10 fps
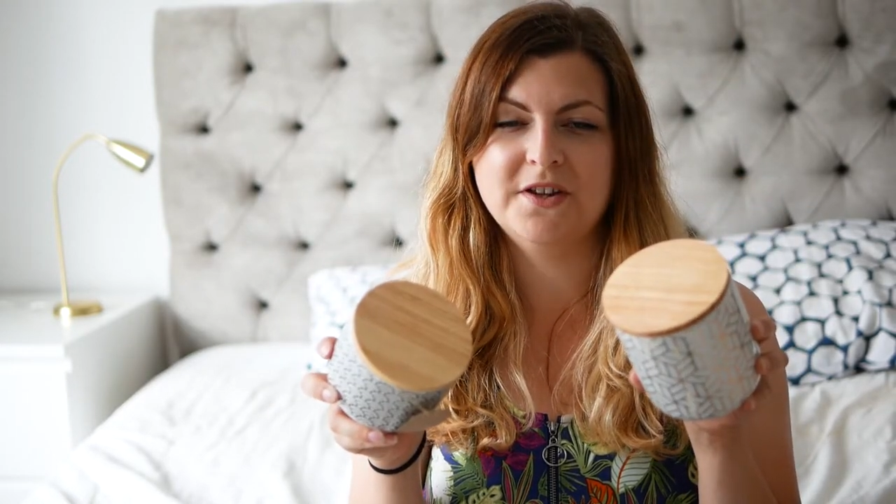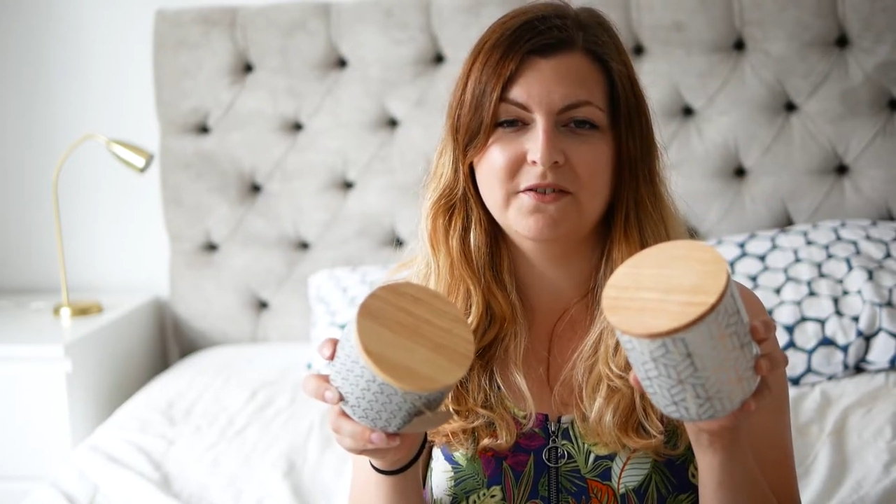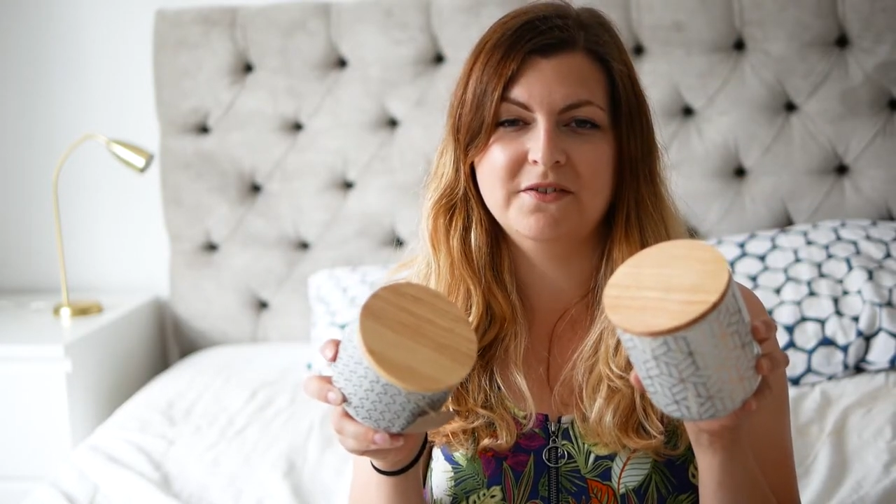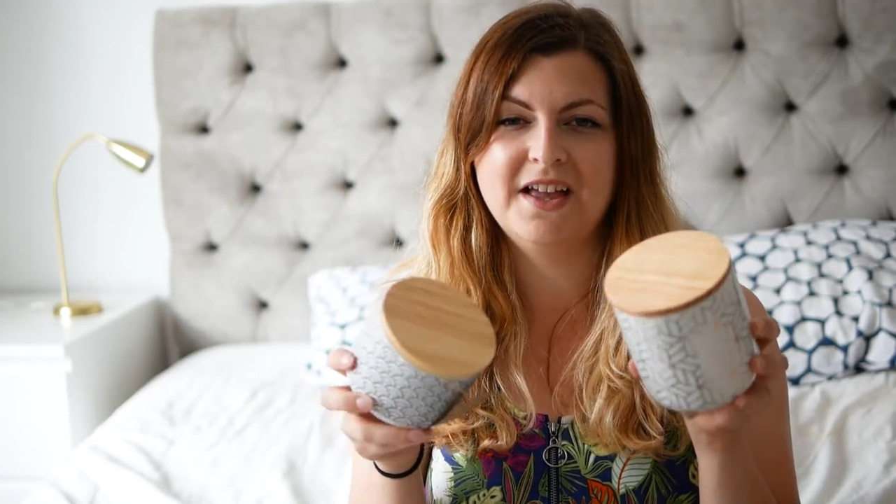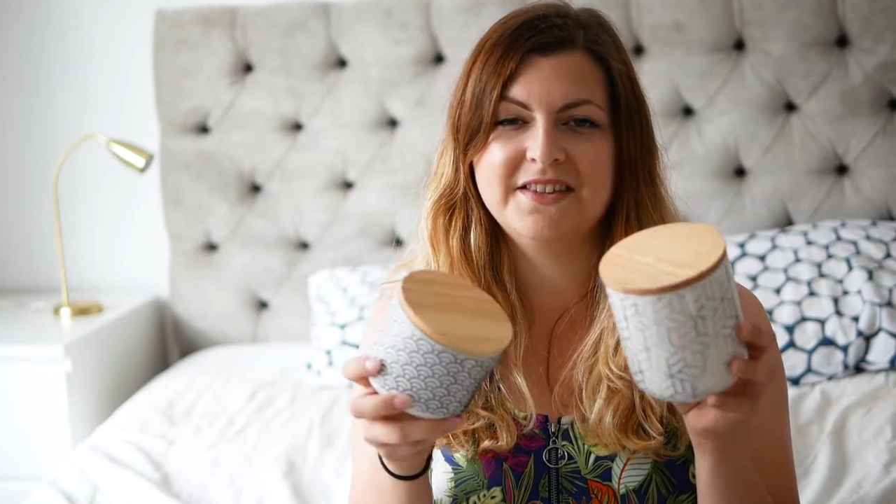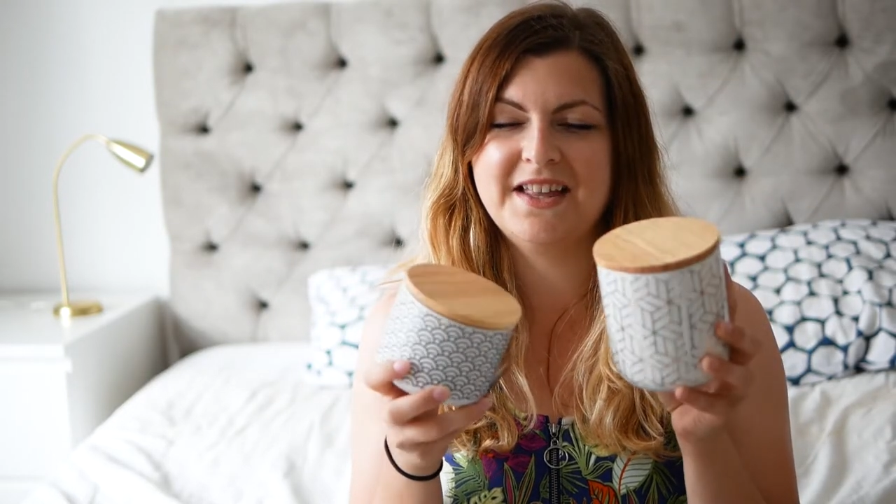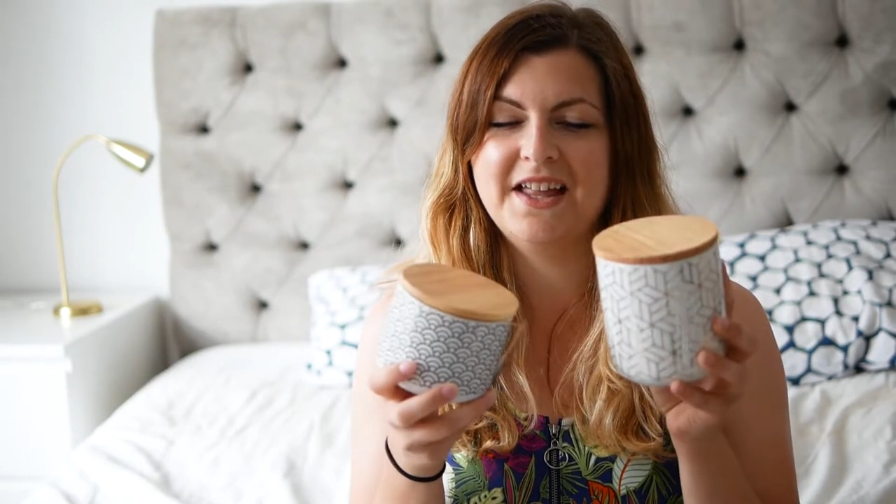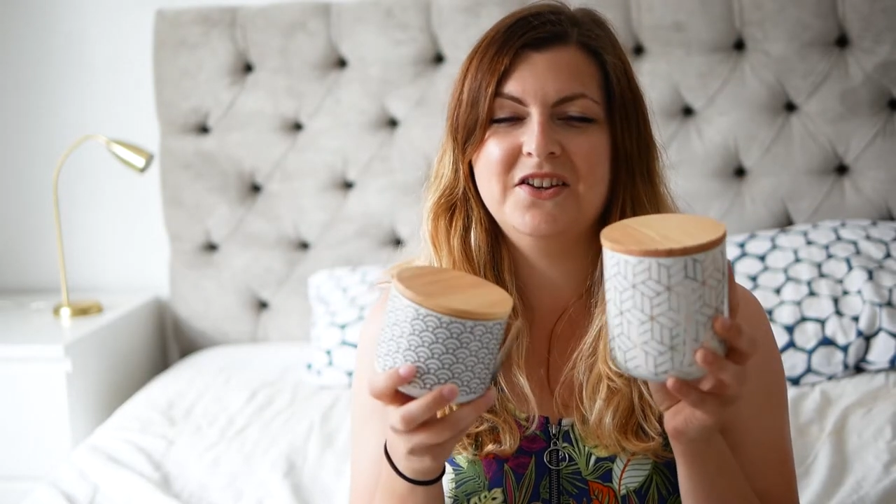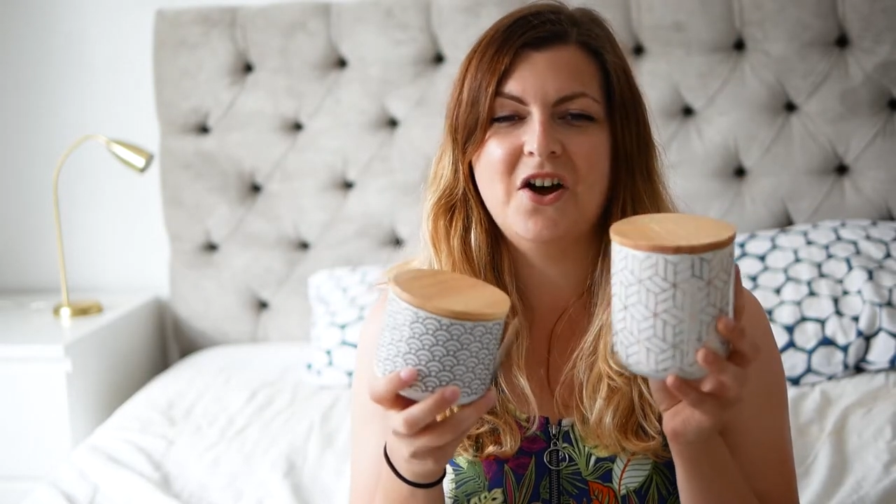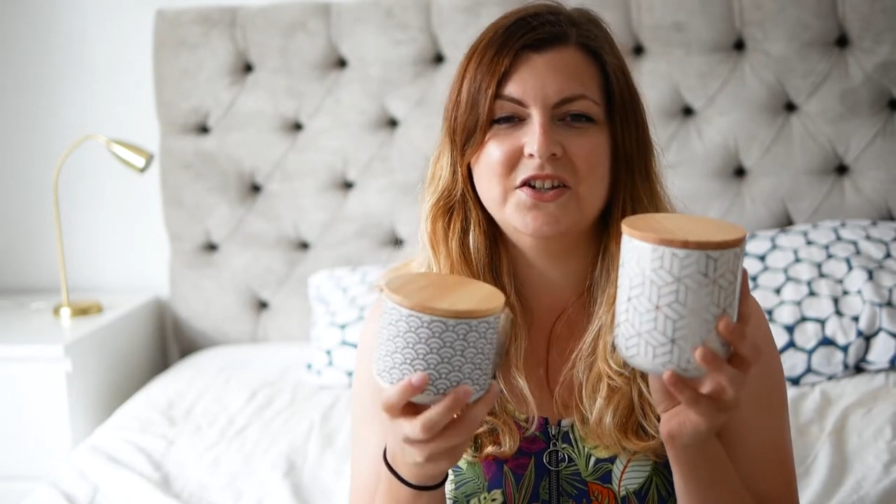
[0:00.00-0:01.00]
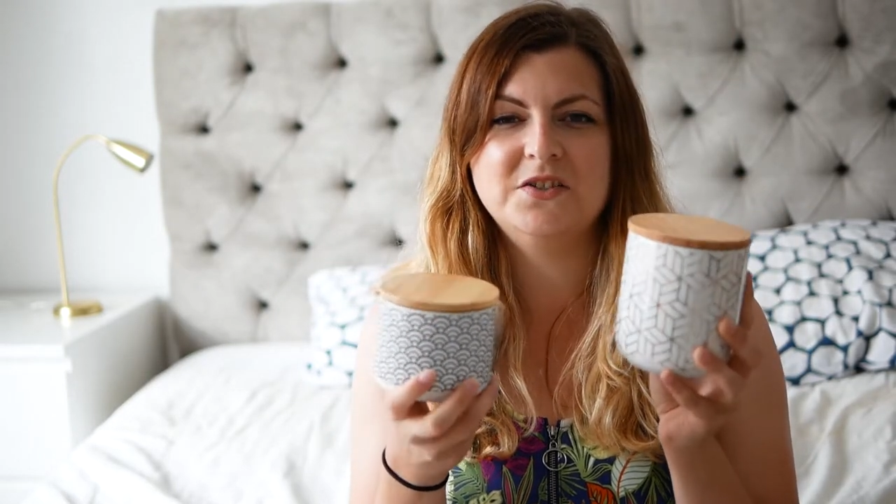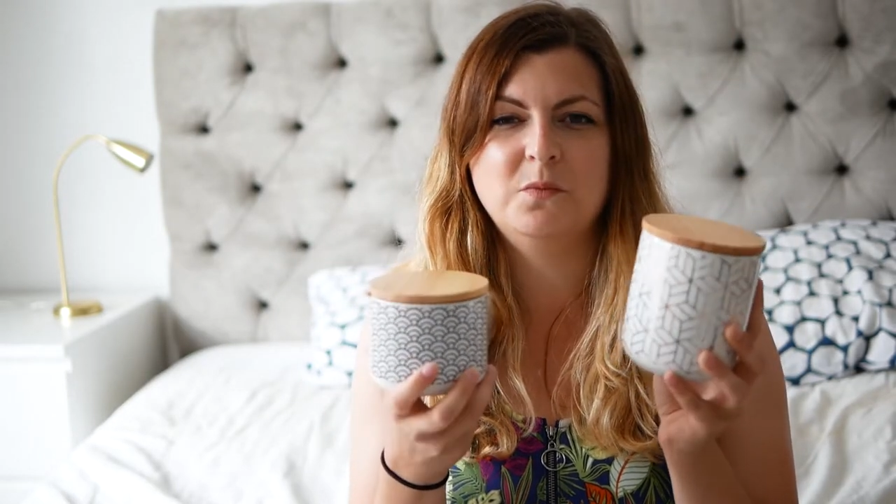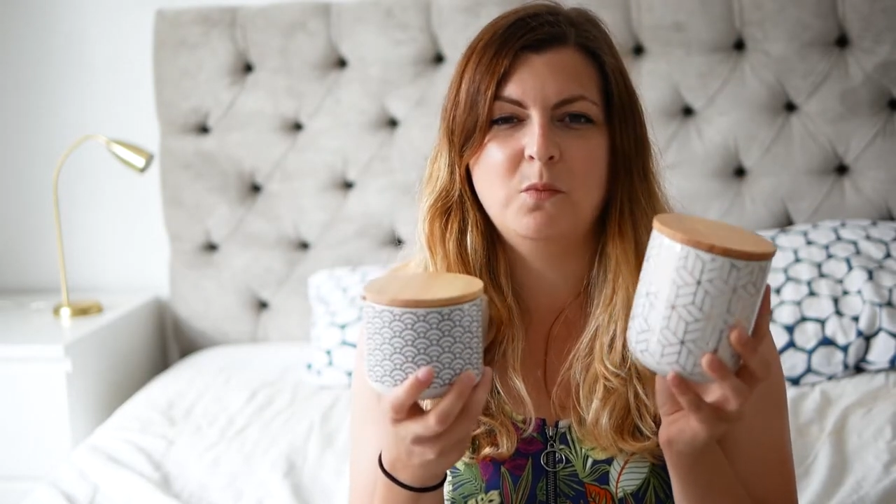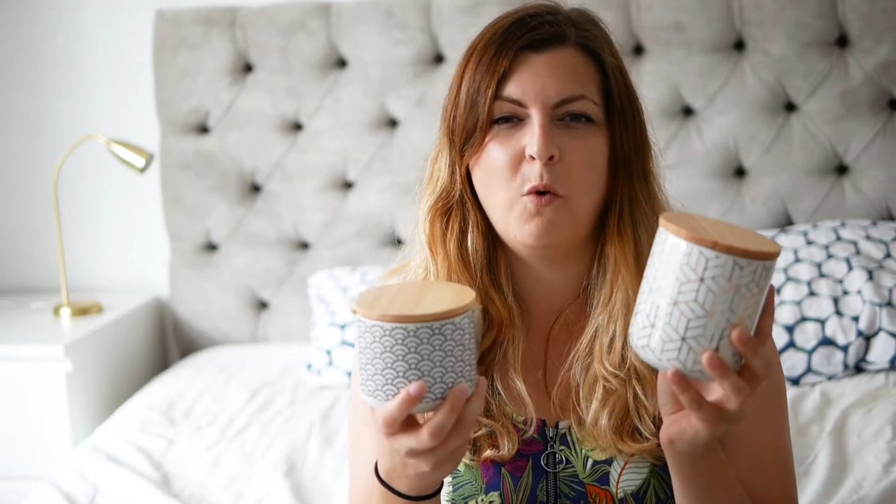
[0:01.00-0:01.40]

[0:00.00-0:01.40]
So that's that nice